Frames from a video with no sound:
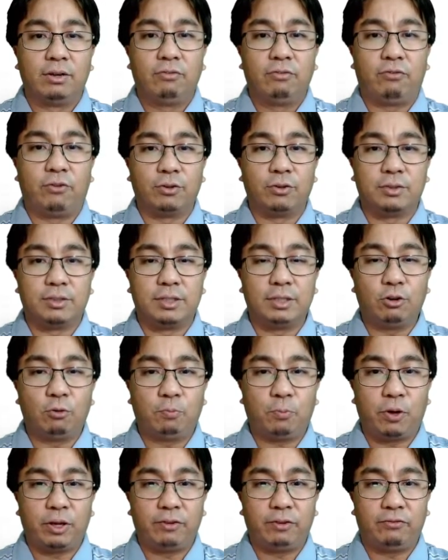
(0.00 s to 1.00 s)
for
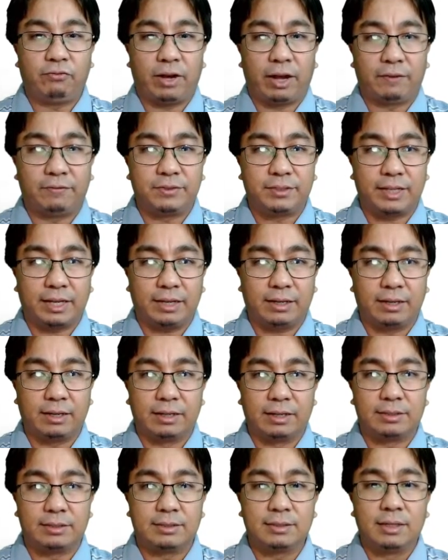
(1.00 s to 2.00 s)
0.5
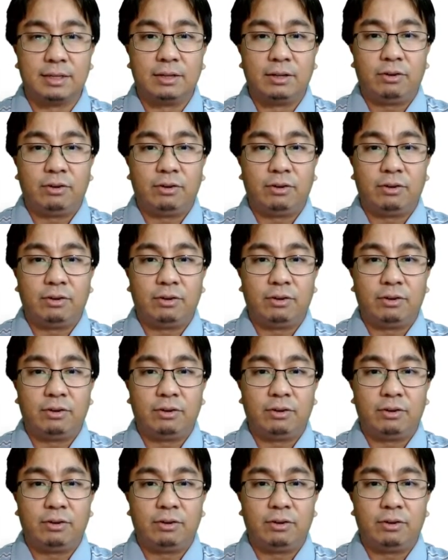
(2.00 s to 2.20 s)
seconds,